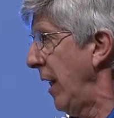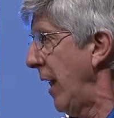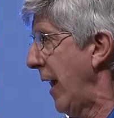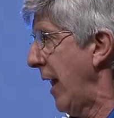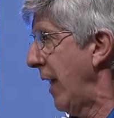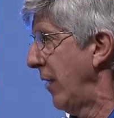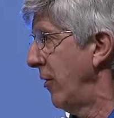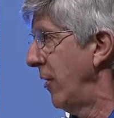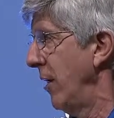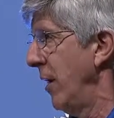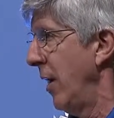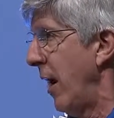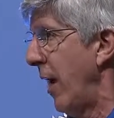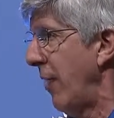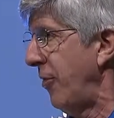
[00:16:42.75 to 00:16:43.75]
And
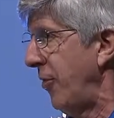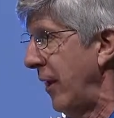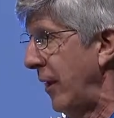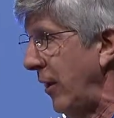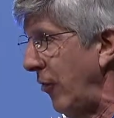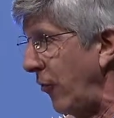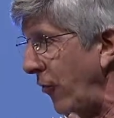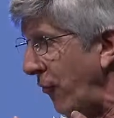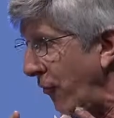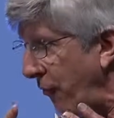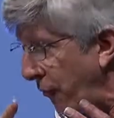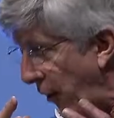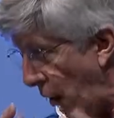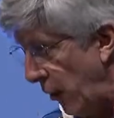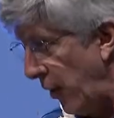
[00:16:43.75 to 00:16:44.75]
I think it's
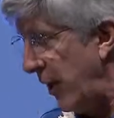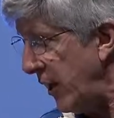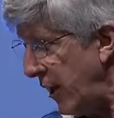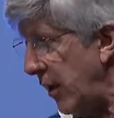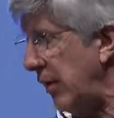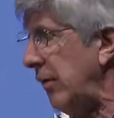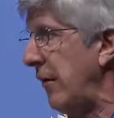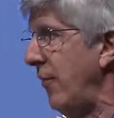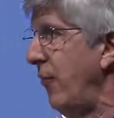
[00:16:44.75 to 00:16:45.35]
very easy